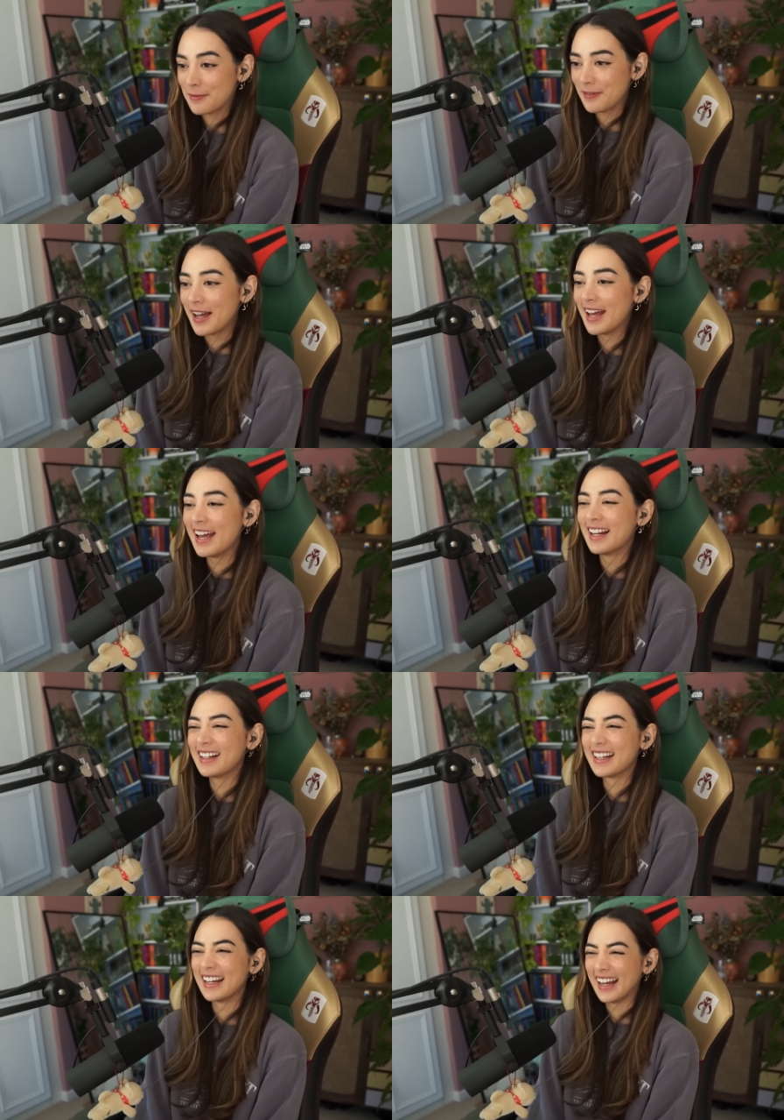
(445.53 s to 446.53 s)

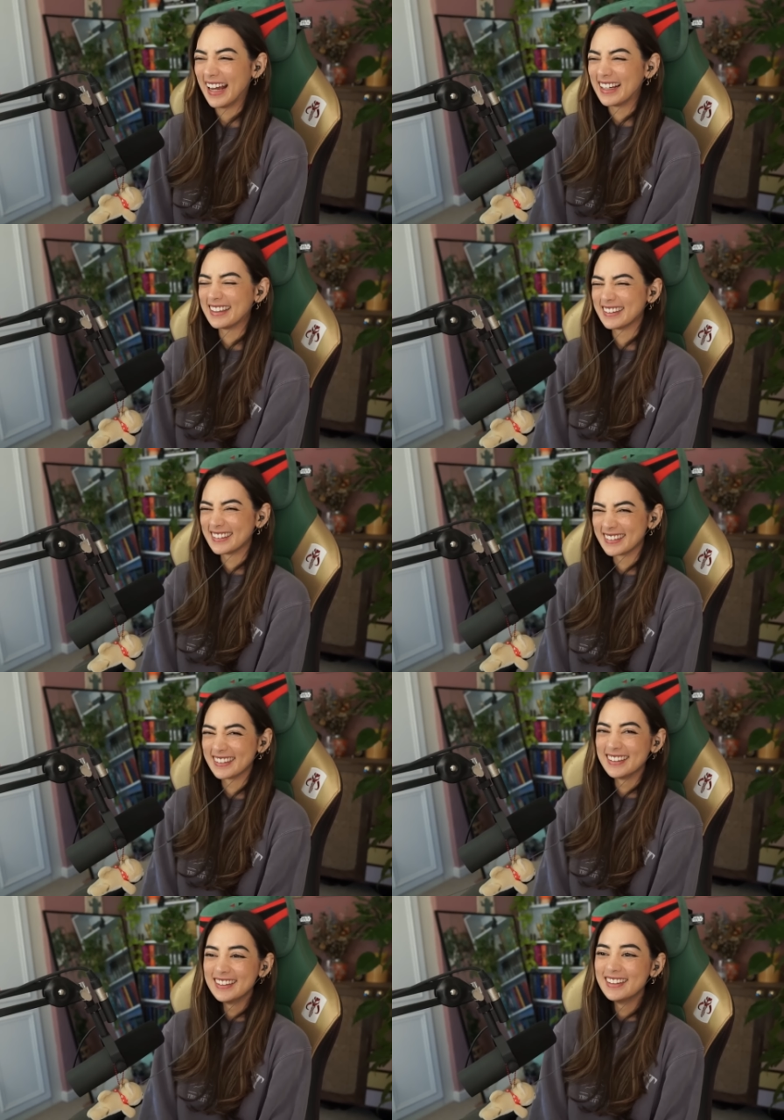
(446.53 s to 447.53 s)
feeling.
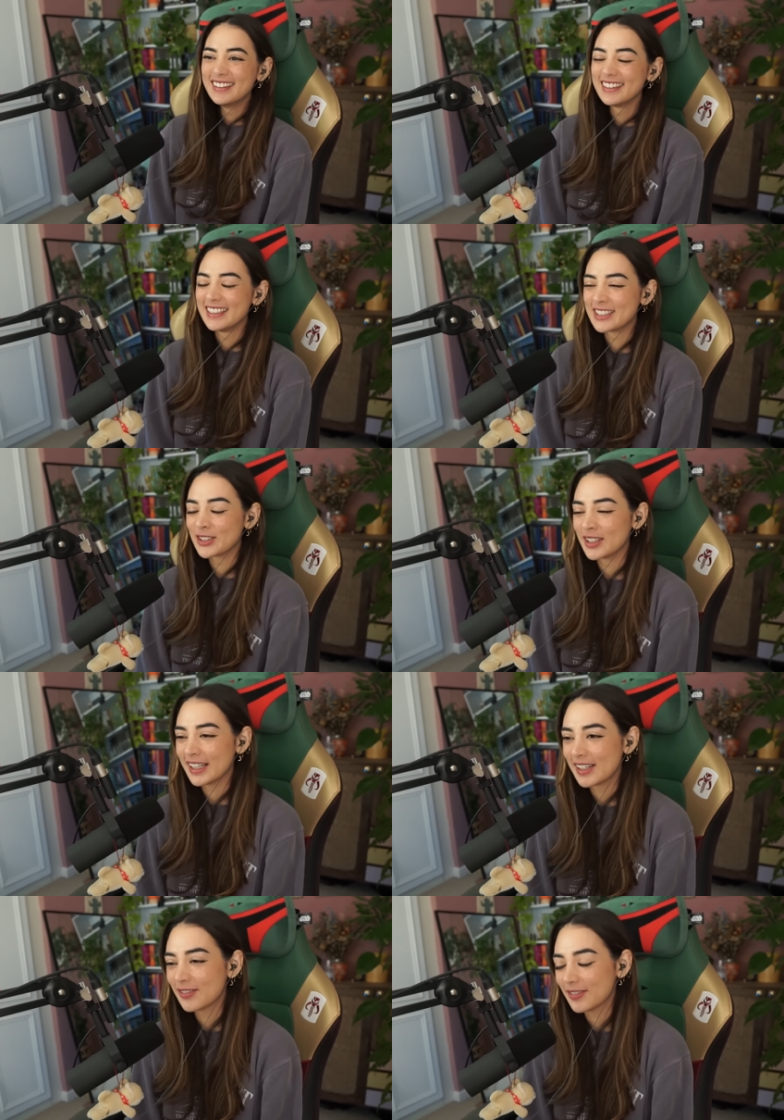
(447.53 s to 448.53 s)
He's gonna
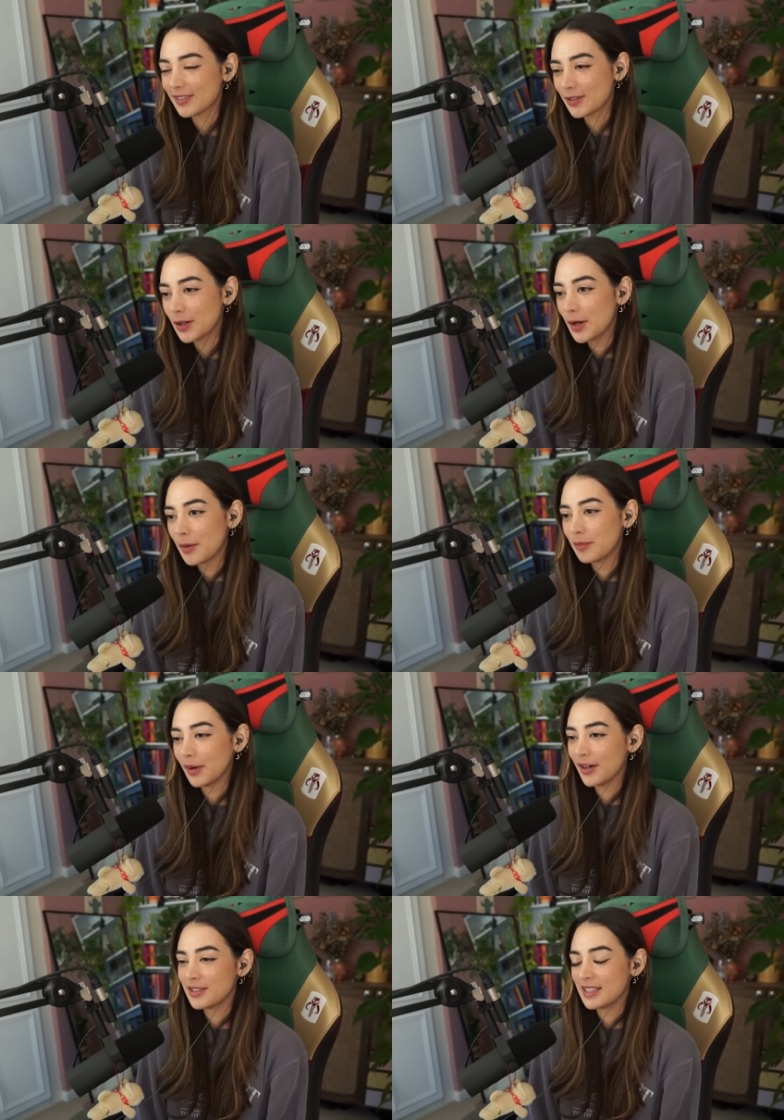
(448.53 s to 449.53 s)
get
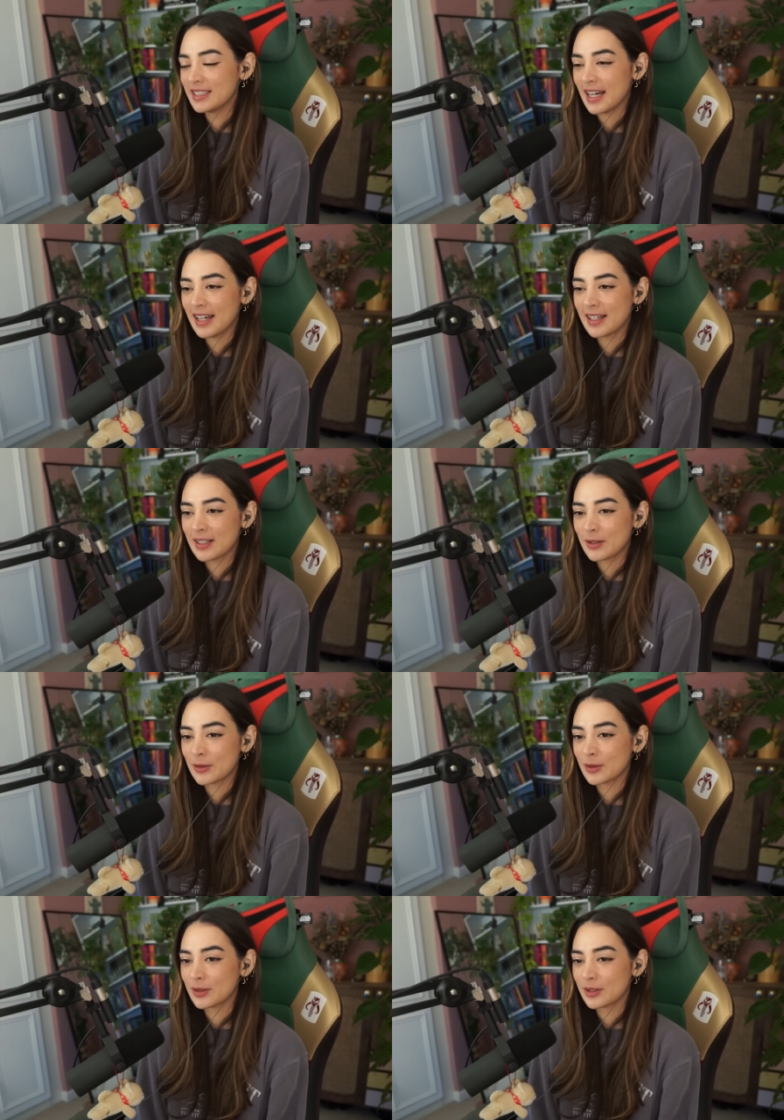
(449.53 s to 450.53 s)
burned to death
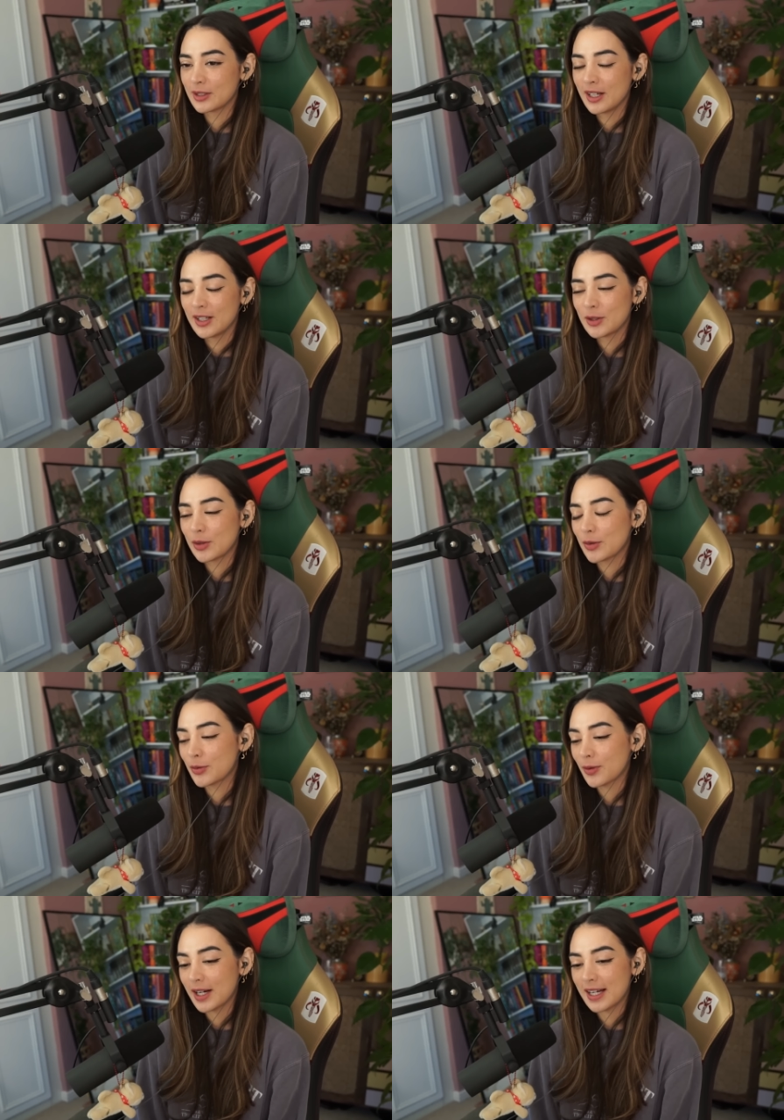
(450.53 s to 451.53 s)
or a
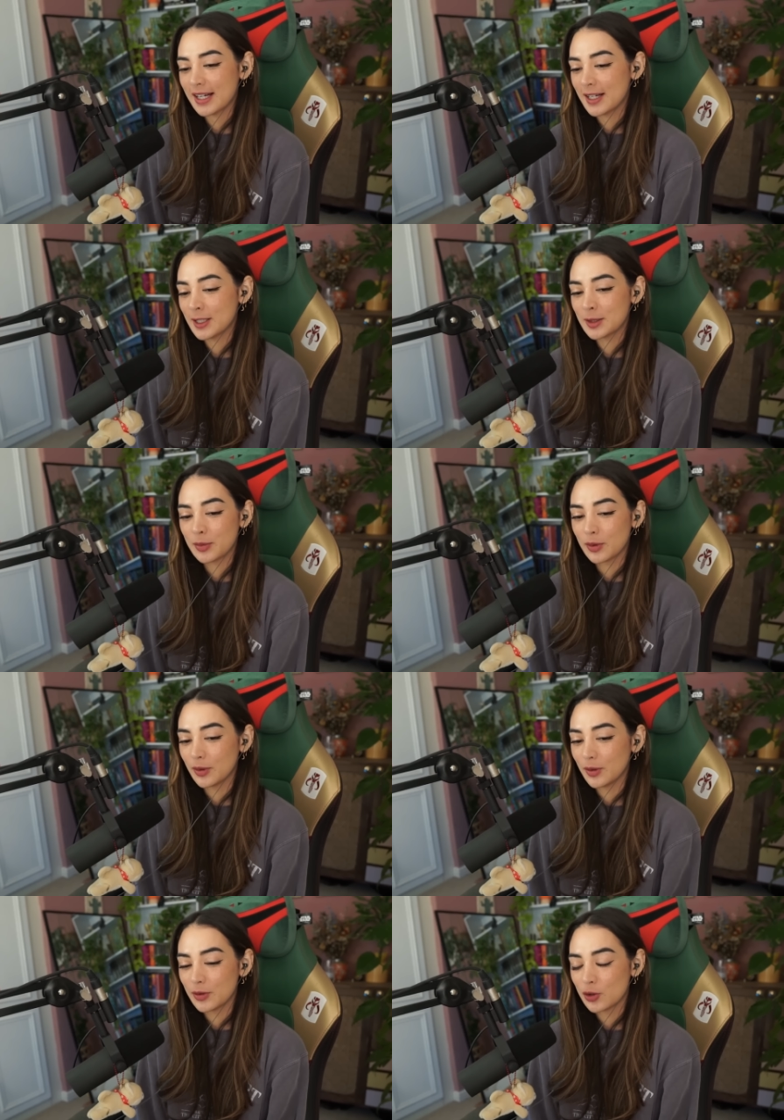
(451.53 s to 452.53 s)
crisp
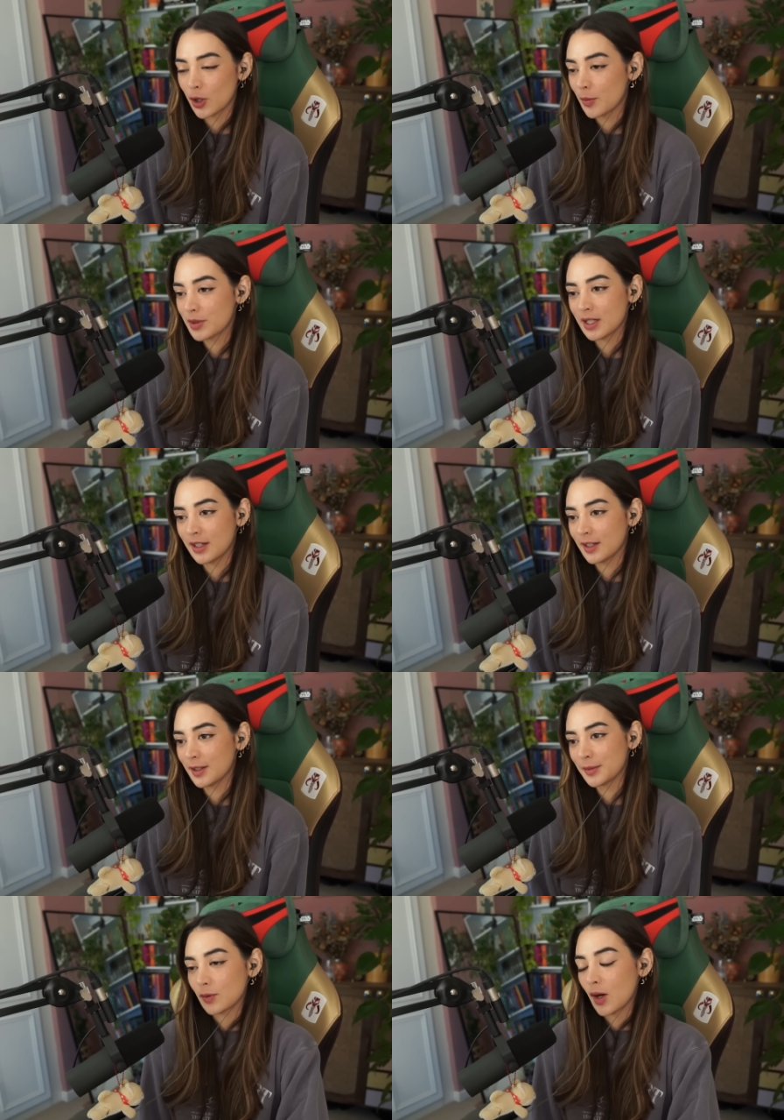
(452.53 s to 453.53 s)
or chomped up.